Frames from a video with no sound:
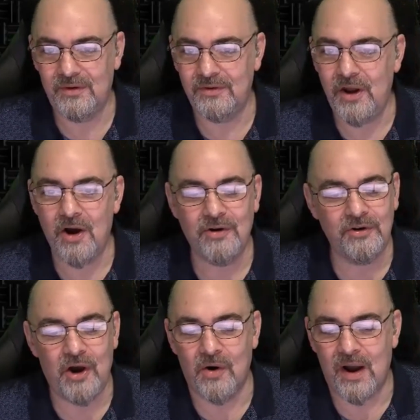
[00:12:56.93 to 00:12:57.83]
No, no,
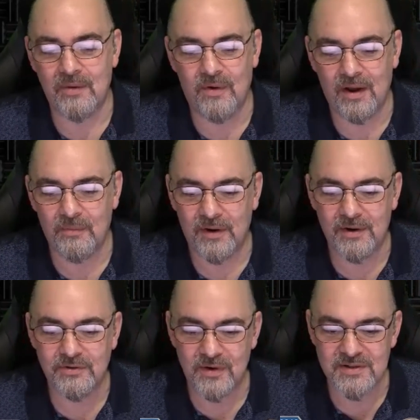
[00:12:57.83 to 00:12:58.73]
no. I, w- I want to
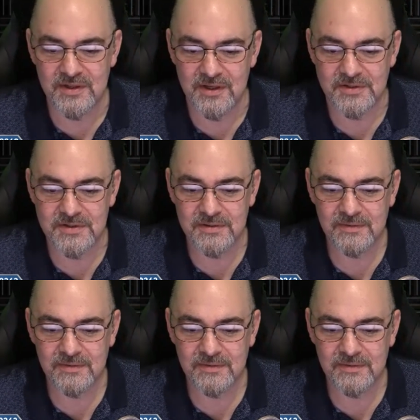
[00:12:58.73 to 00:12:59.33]
address this.